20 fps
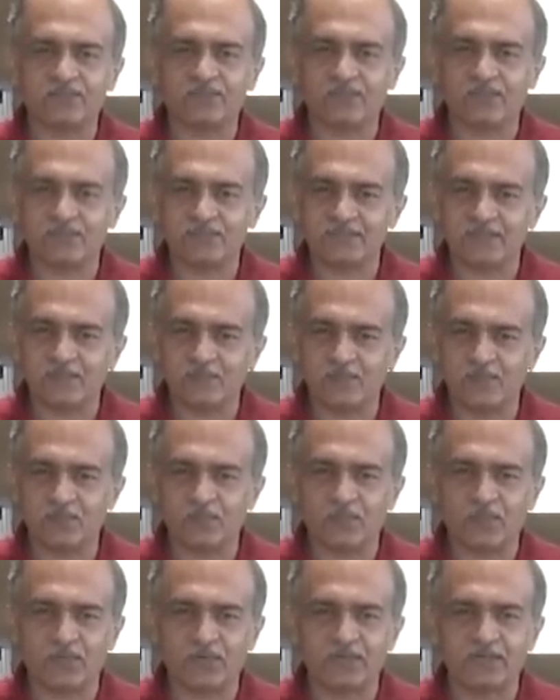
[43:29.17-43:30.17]
for some
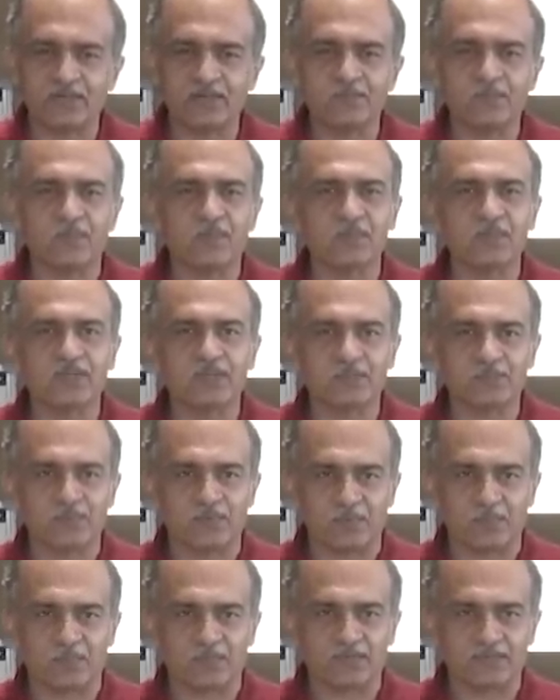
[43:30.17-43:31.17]
important public
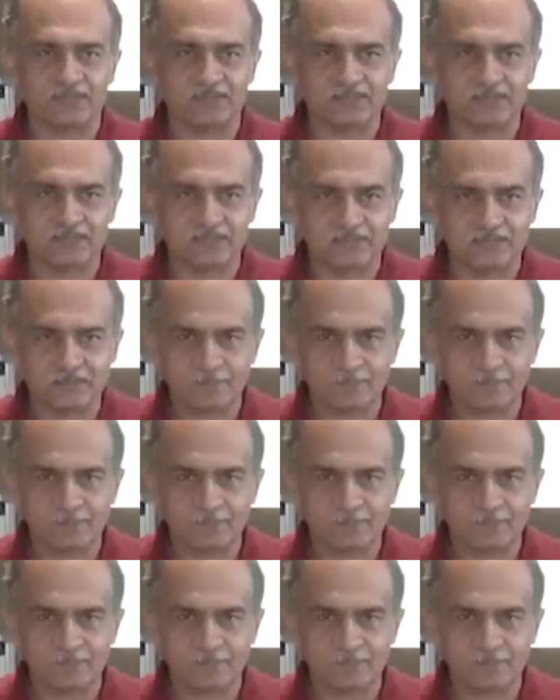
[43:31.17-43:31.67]
purpose.